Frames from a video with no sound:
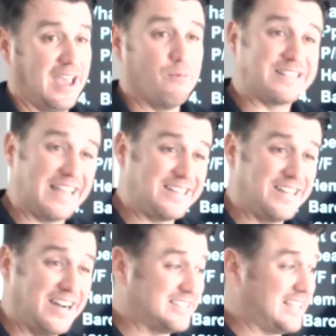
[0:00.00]
And what
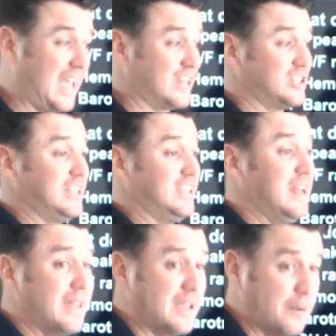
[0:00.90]
that does is
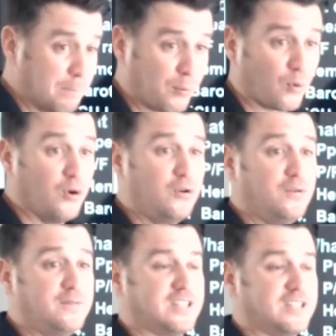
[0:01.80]
actually
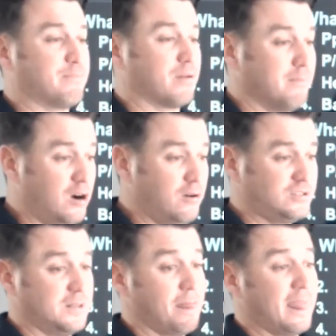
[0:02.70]
improves and
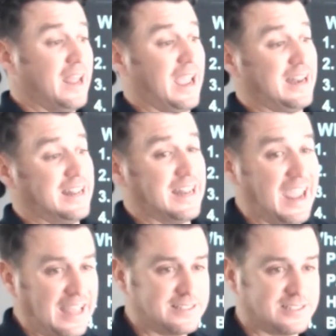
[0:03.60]
promotes and
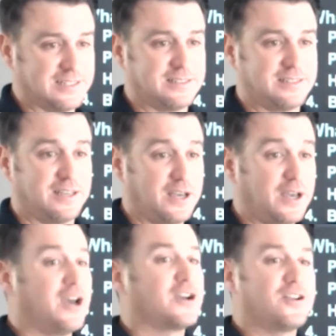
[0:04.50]
enhances
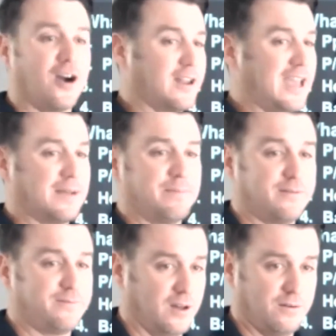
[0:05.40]
cardiac
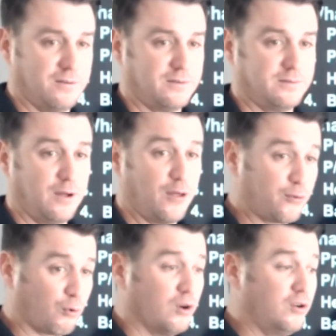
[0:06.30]
blood flow
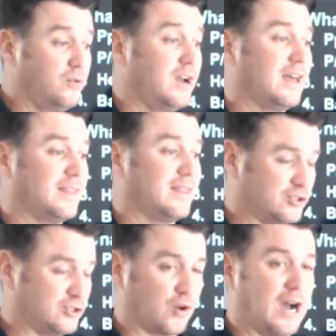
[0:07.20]
through
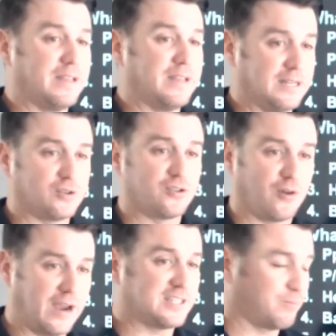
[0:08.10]
that drop in
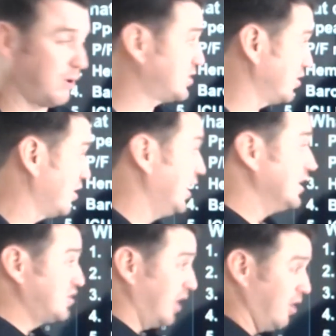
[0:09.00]
intrathoracic pressure.
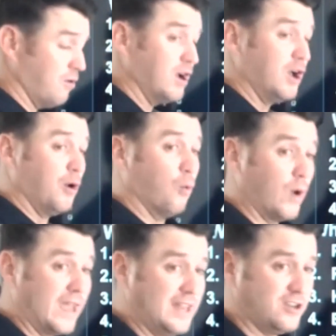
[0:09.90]
So
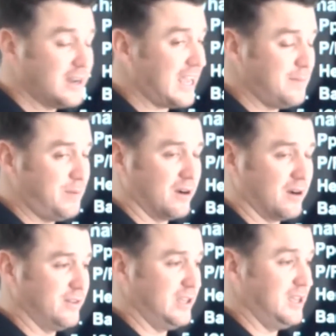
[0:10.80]
when you're in
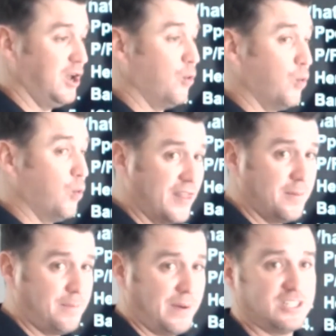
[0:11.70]
APRV
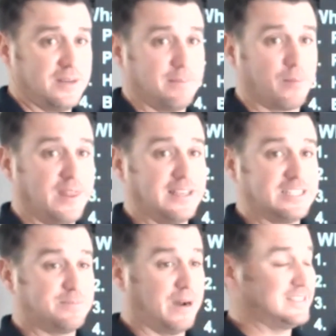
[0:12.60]
with a patient
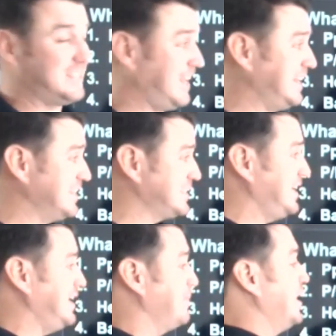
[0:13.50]
breathing
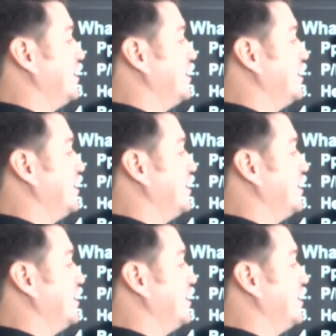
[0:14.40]
spontaneously,